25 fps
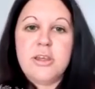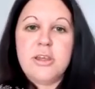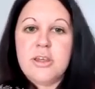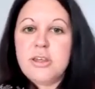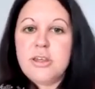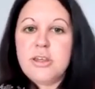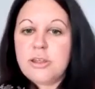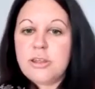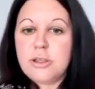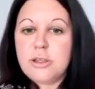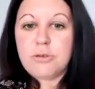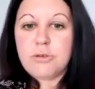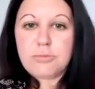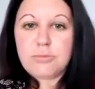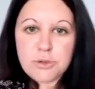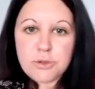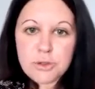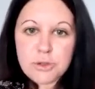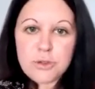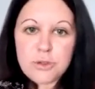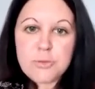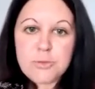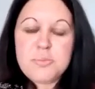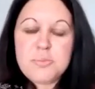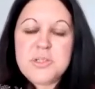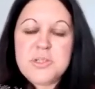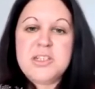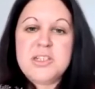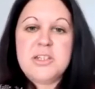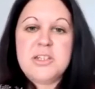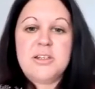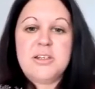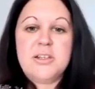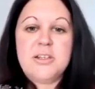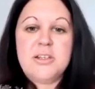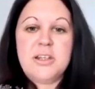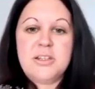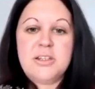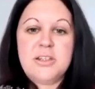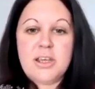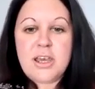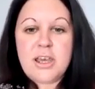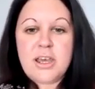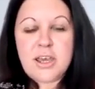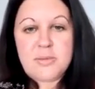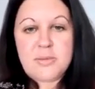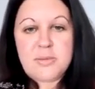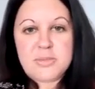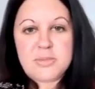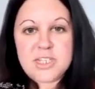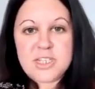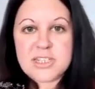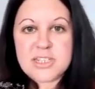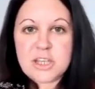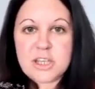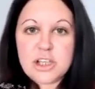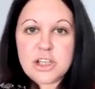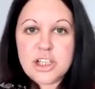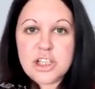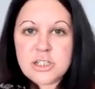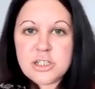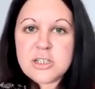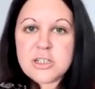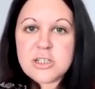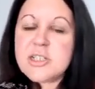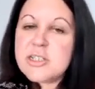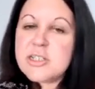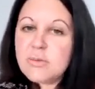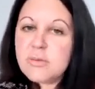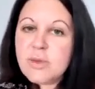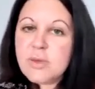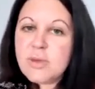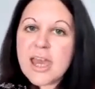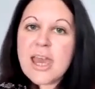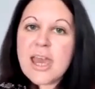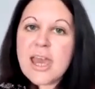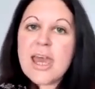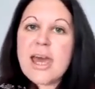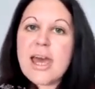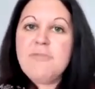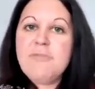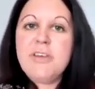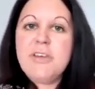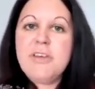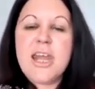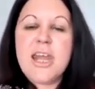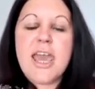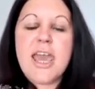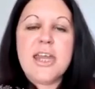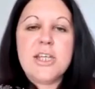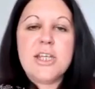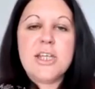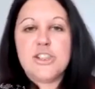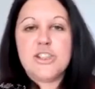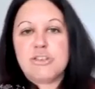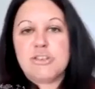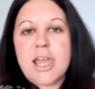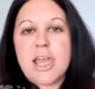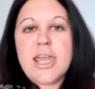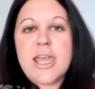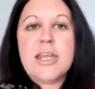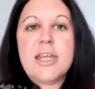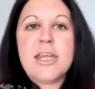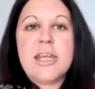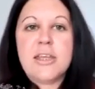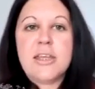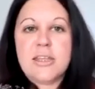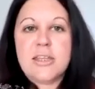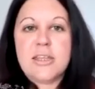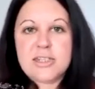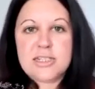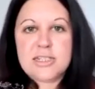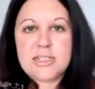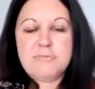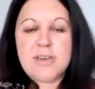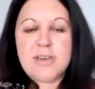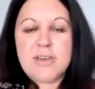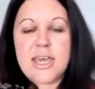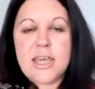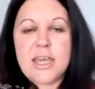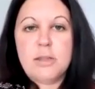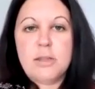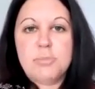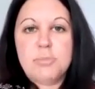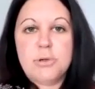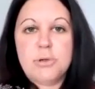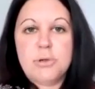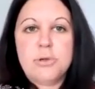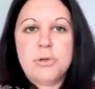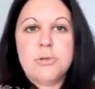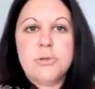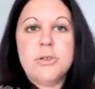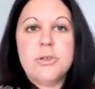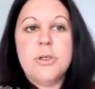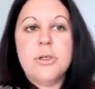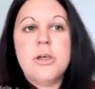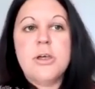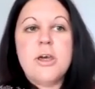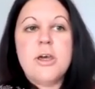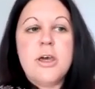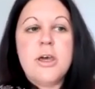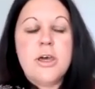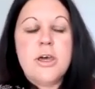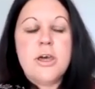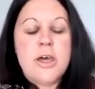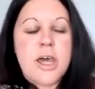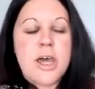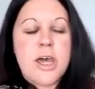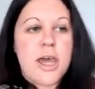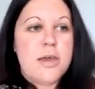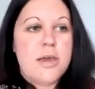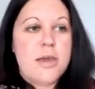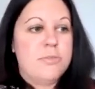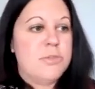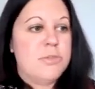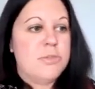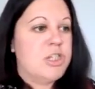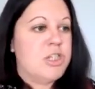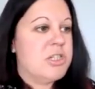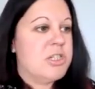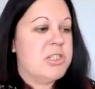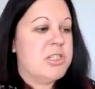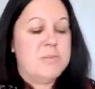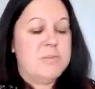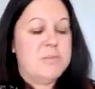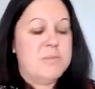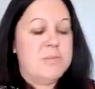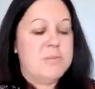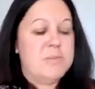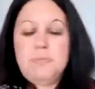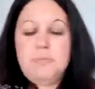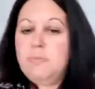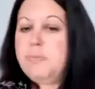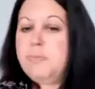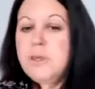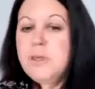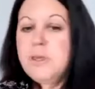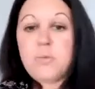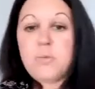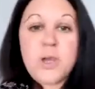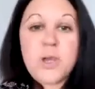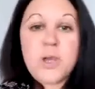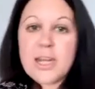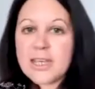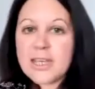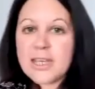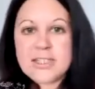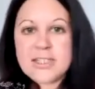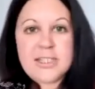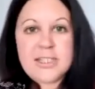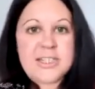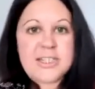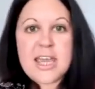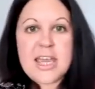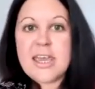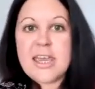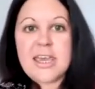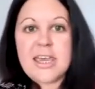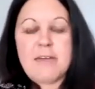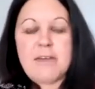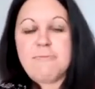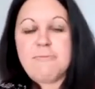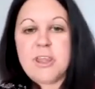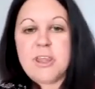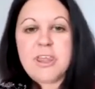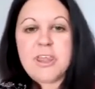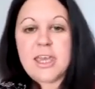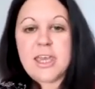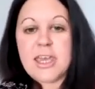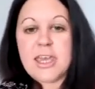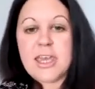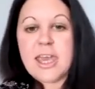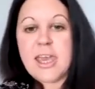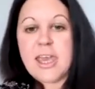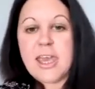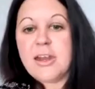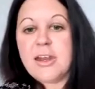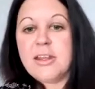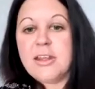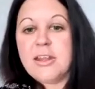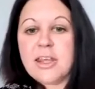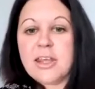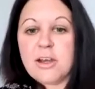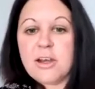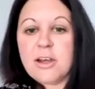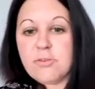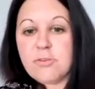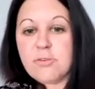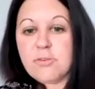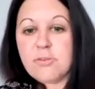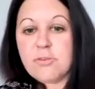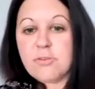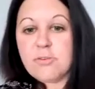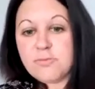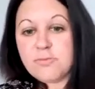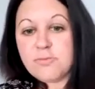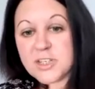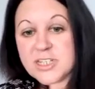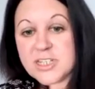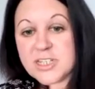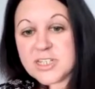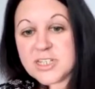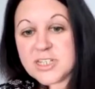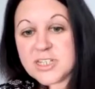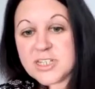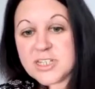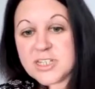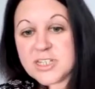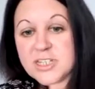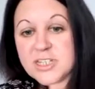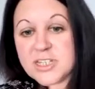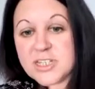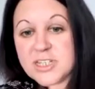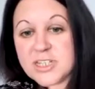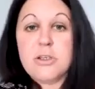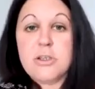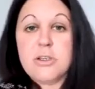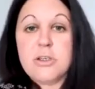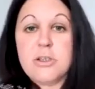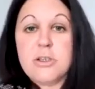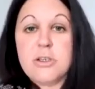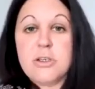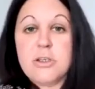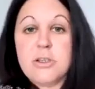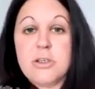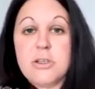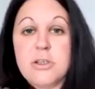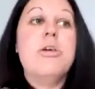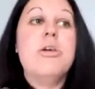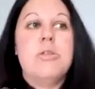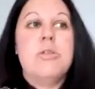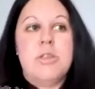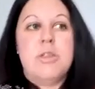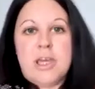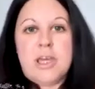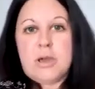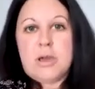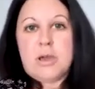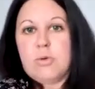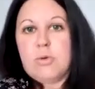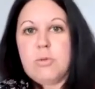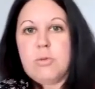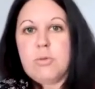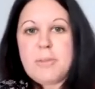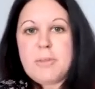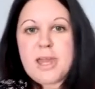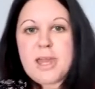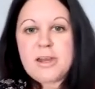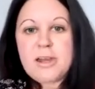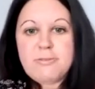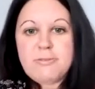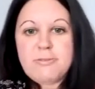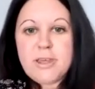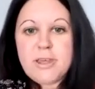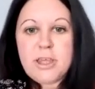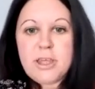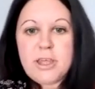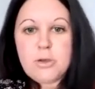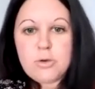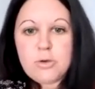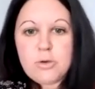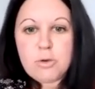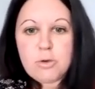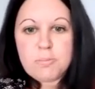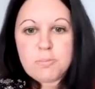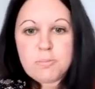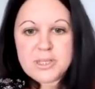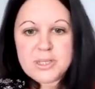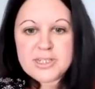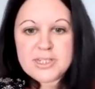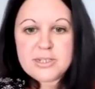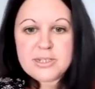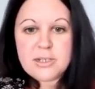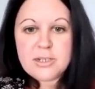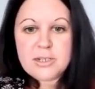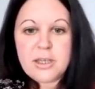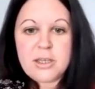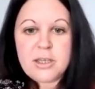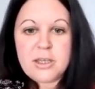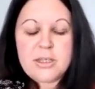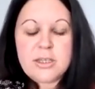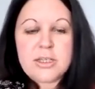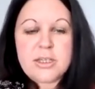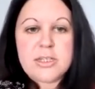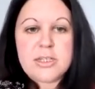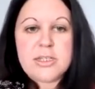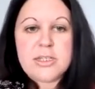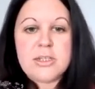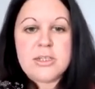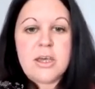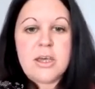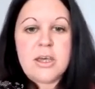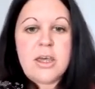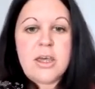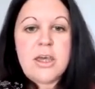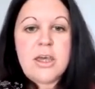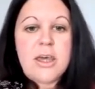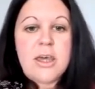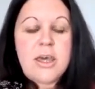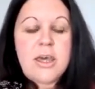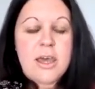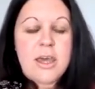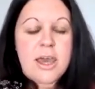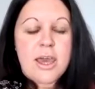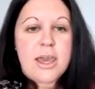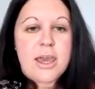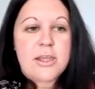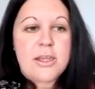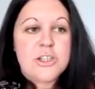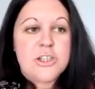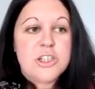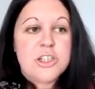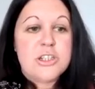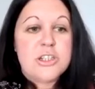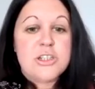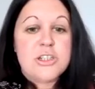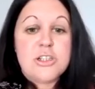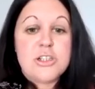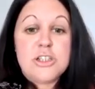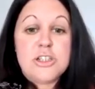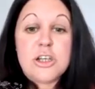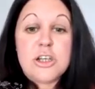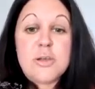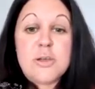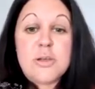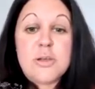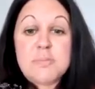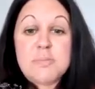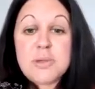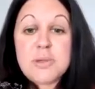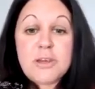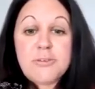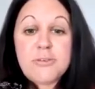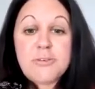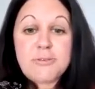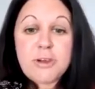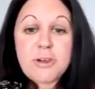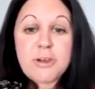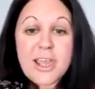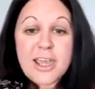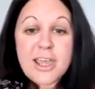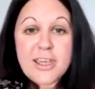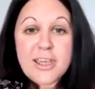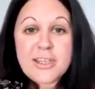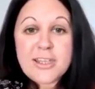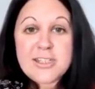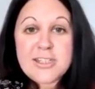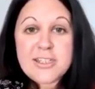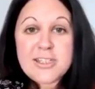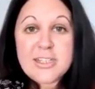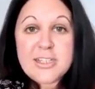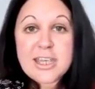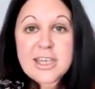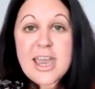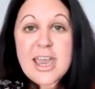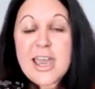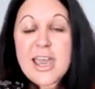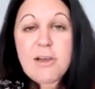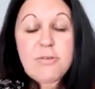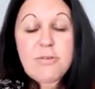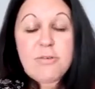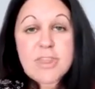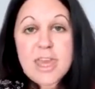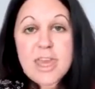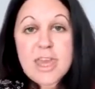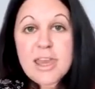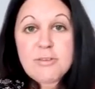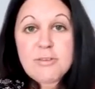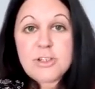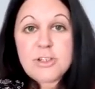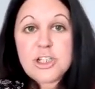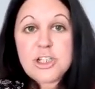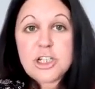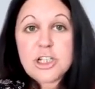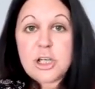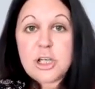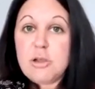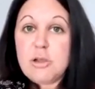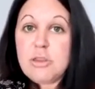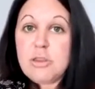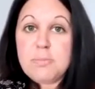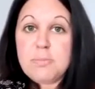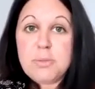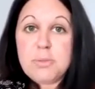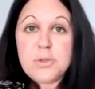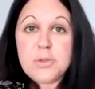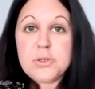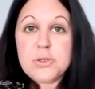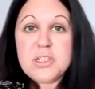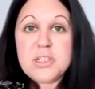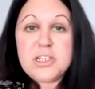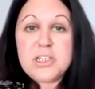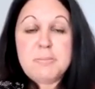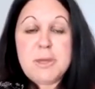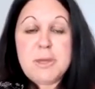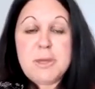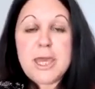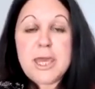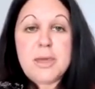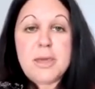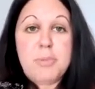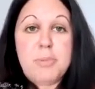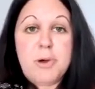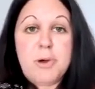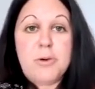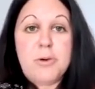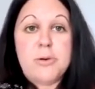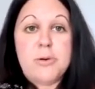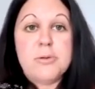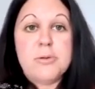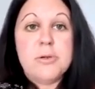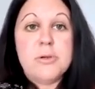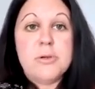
the groups and the discussions that we have, and training that's available. Just be willing to take everything in, and then obviously use what you think will benefit your business. And just don't be afraid to get out there and show the books to people.